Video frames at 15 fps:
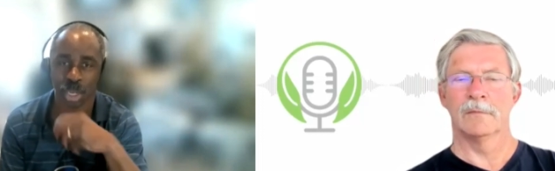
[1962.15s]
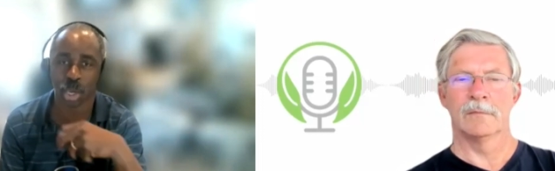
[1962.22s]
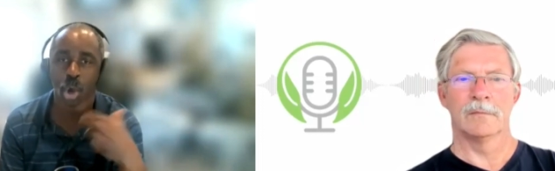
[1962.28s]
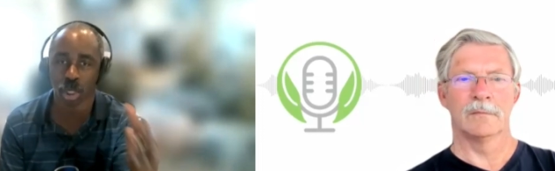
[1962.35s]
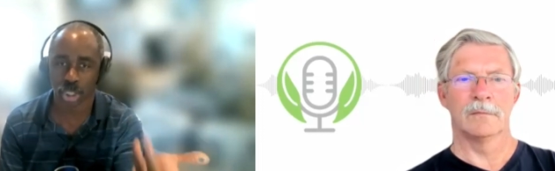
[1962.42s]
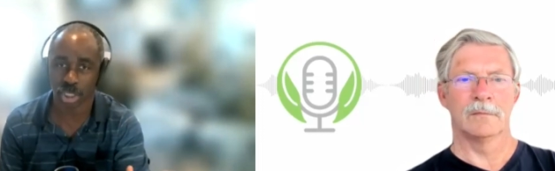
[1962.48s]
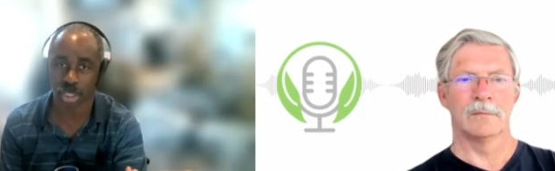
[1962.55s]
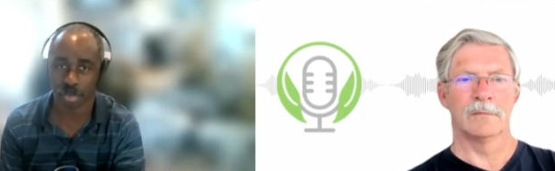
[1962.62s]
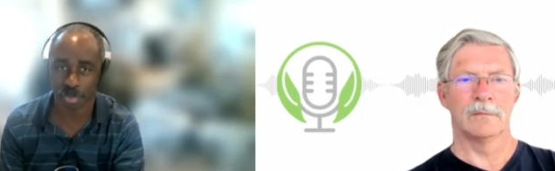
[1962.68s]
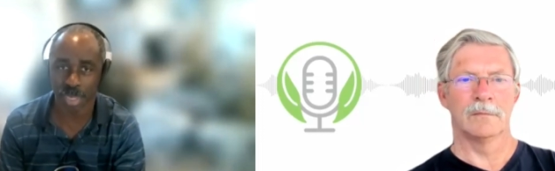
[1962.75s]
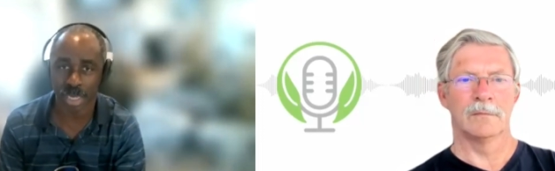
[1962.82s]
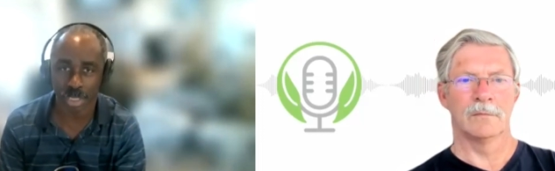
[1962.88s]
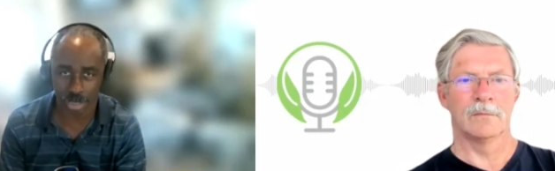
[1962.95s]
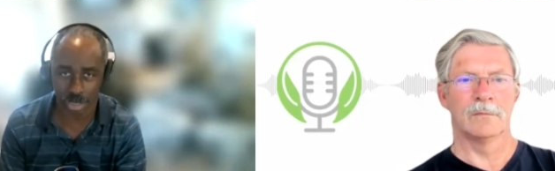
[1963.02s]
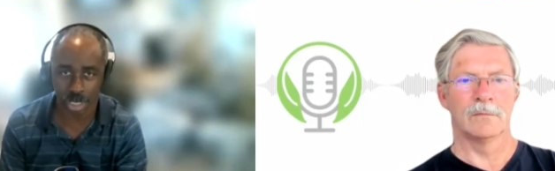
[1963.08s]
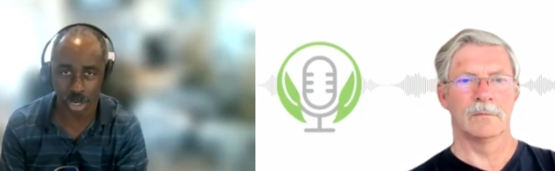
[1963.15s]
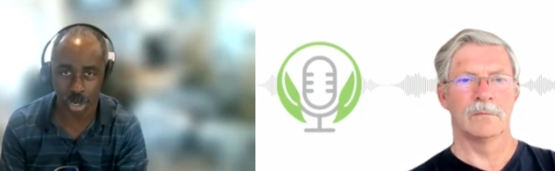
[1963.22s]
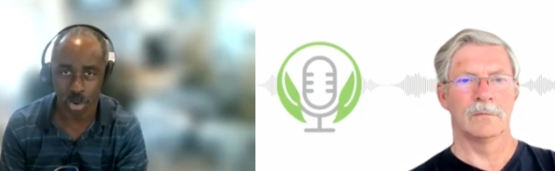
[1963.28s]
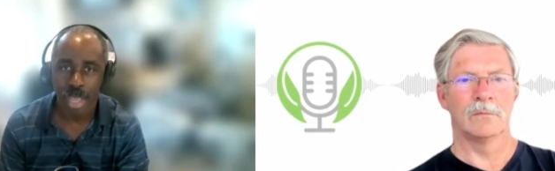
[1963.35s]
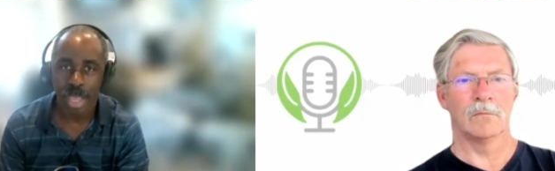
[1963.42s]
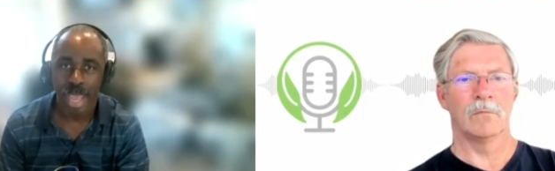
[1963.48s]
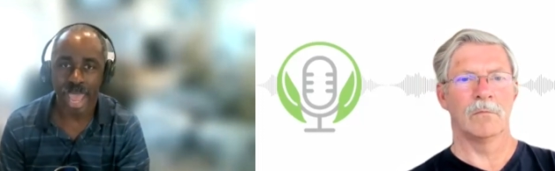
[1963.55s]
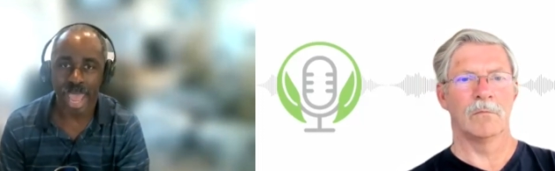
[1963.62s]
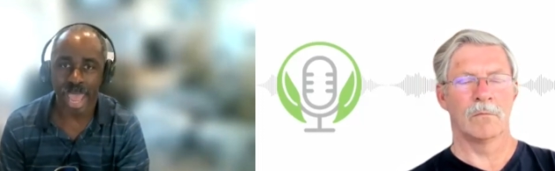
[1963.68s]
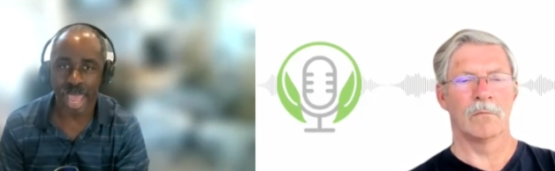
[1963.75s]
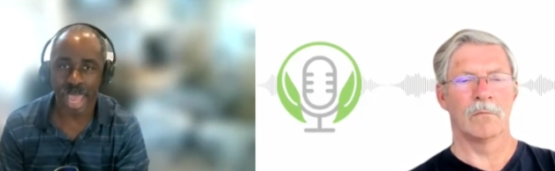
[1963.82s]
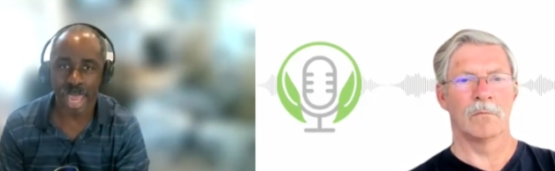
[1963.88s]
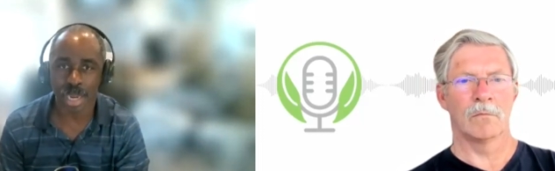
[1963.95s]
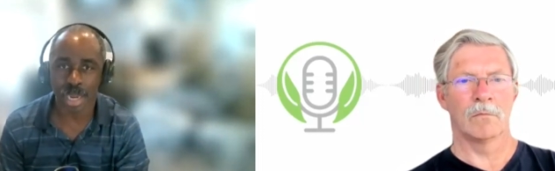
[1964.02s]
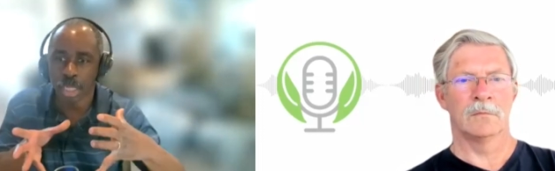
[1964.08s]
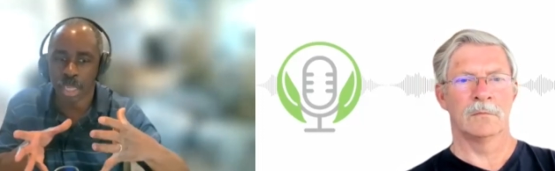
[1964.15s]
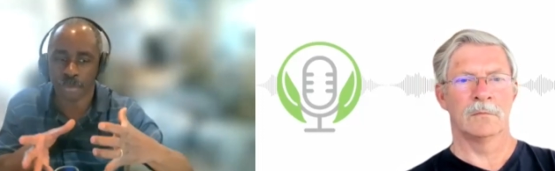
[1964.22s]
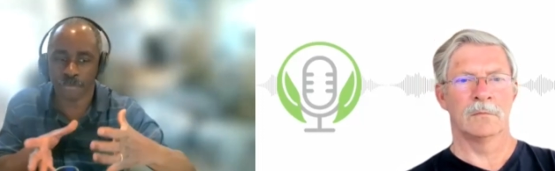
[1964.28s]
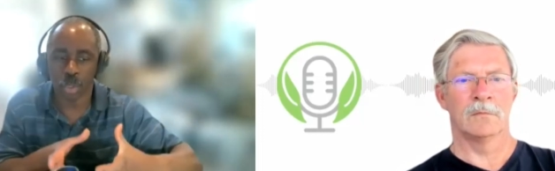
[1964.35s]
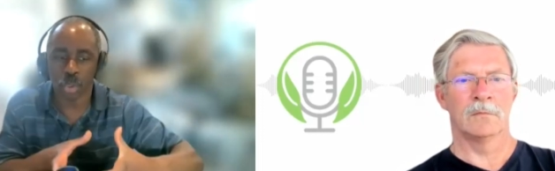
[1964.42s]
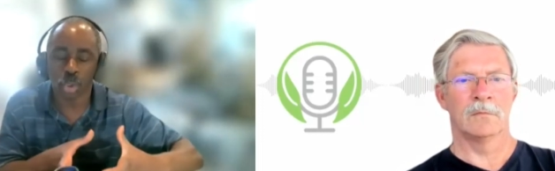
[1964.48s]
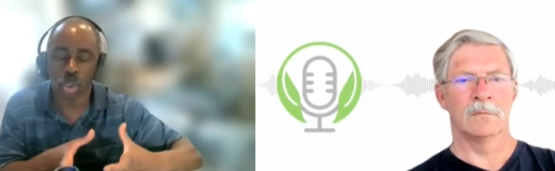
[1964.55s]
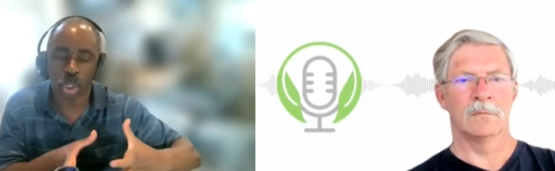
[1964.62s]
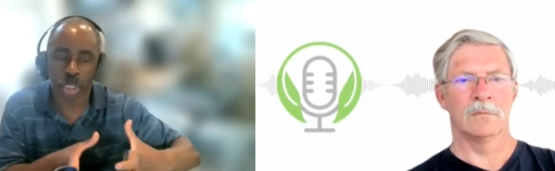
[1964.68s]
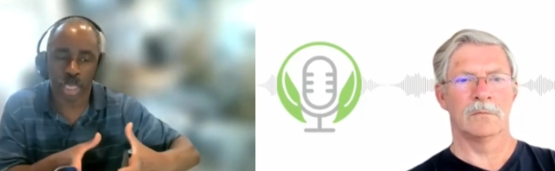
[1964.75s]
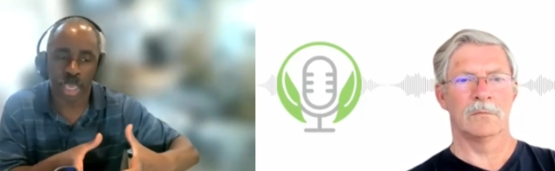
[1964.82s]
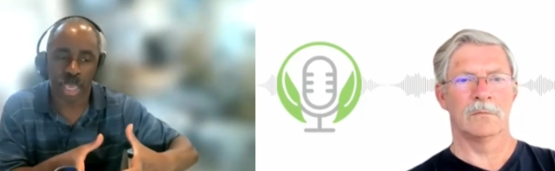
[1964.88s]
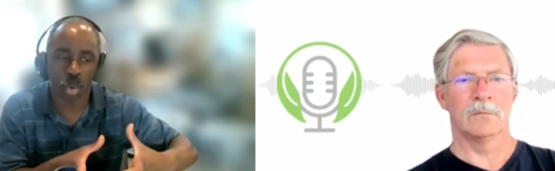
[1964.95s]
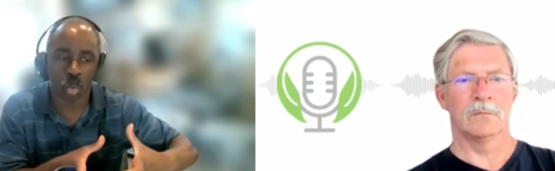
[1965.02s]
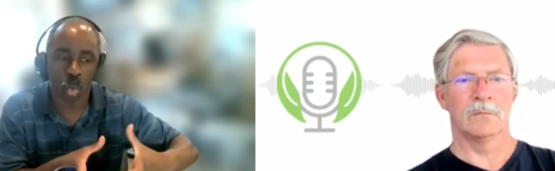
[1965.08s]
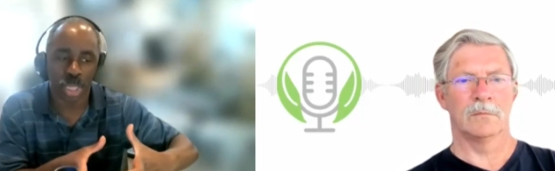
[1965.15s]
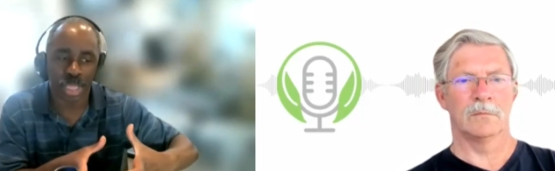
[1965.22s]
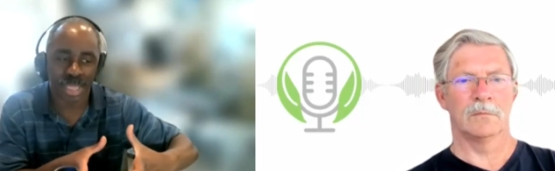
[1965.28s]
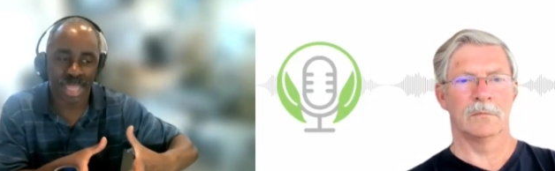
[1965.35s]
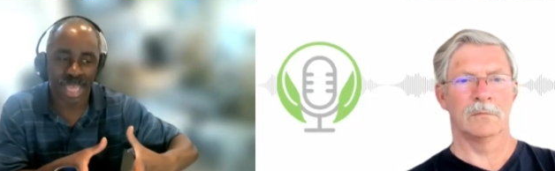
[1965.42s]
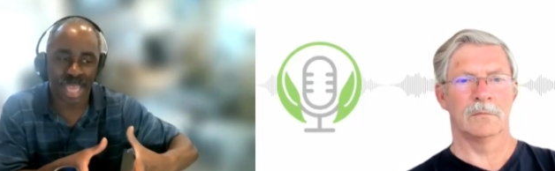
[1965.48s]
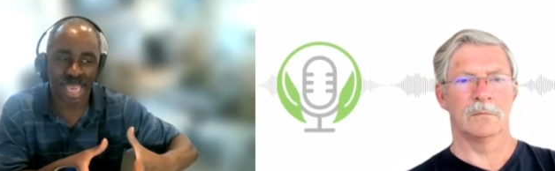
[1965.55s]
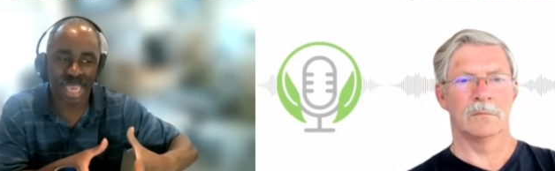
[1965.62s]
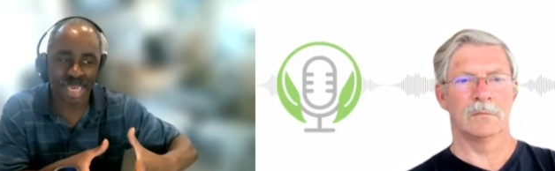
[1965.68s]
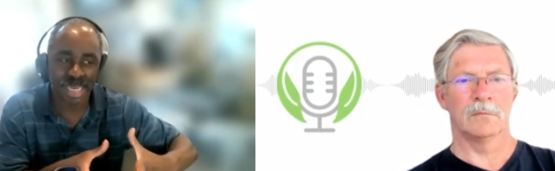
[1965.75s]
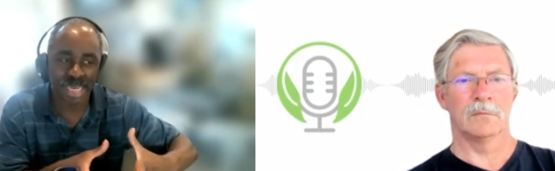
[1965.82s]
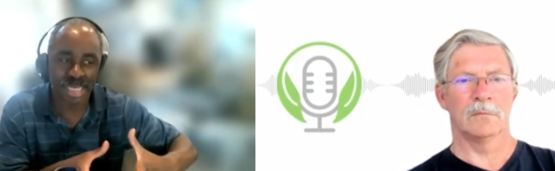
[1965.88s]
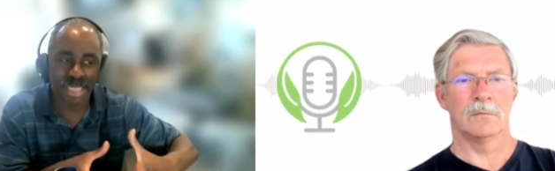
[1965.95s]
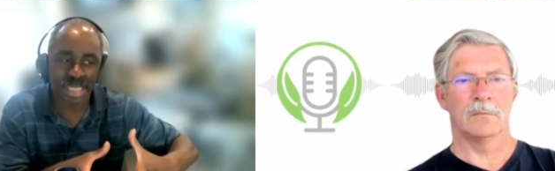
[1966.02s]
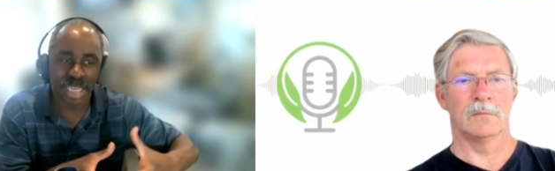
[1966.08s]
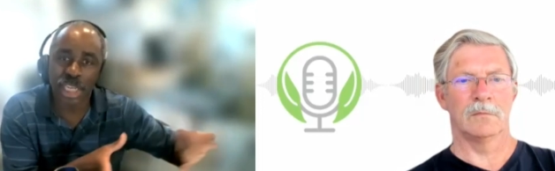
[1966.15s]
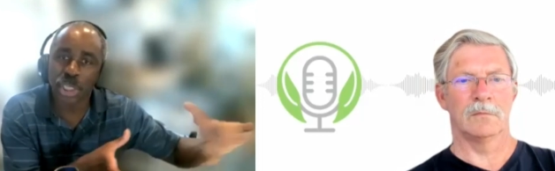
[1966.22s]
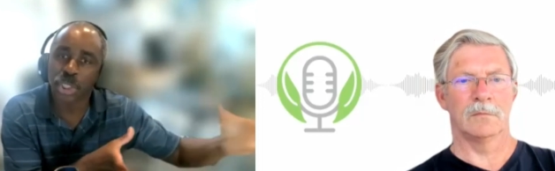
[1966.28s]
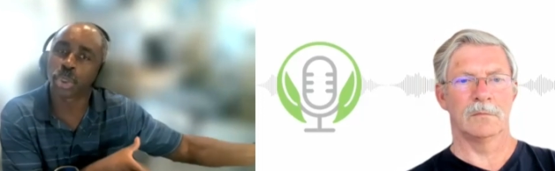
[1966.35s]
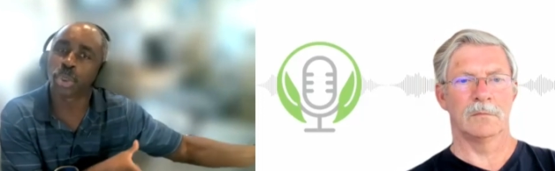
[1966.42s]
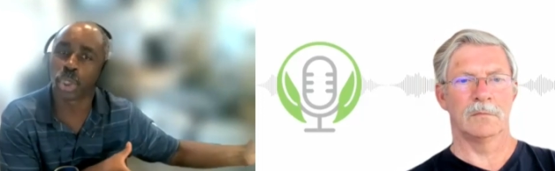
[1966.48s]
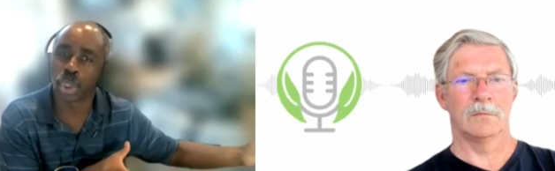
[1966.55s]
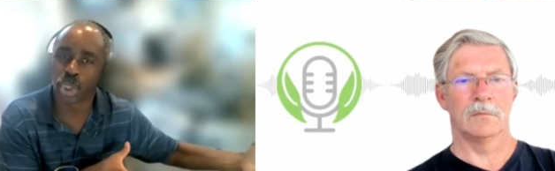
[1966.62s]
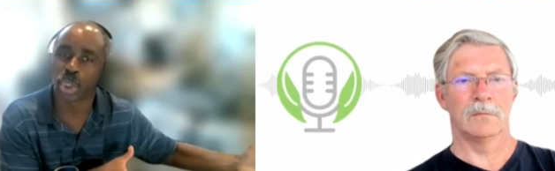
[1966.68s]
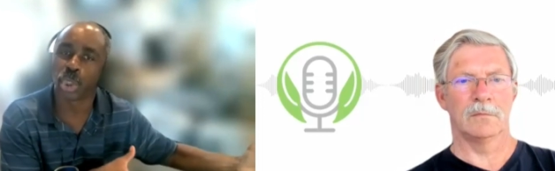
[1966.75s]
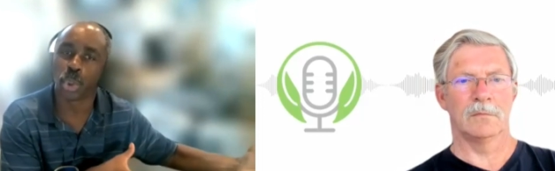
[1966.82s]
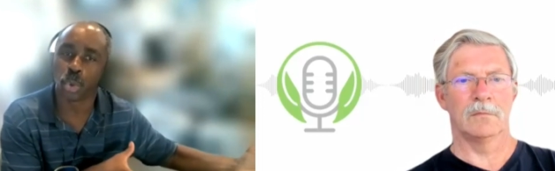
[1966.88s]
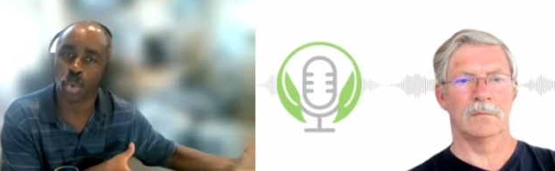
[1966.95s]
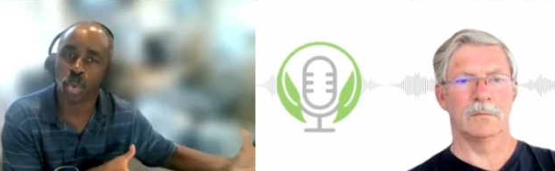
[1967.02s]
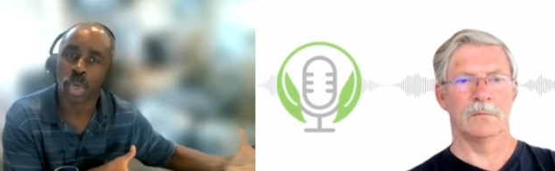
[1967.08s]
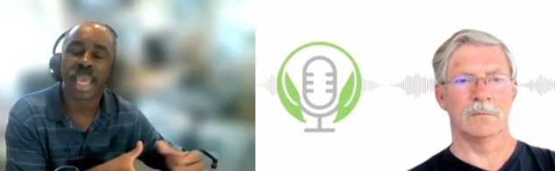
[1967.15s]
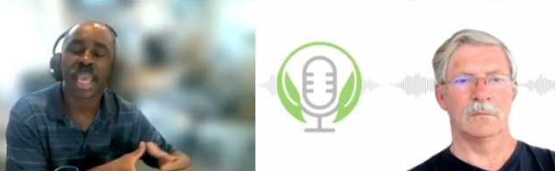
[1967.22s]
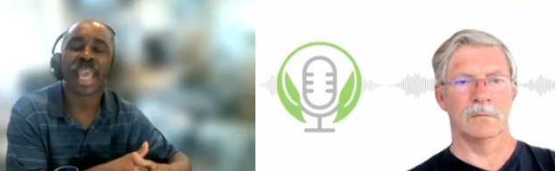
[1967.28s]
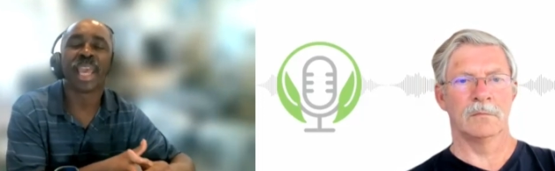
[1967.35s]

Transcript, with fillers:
Speaker 1: He calls it the Big Casino, mm-hmm. and if you look at what they teach you to do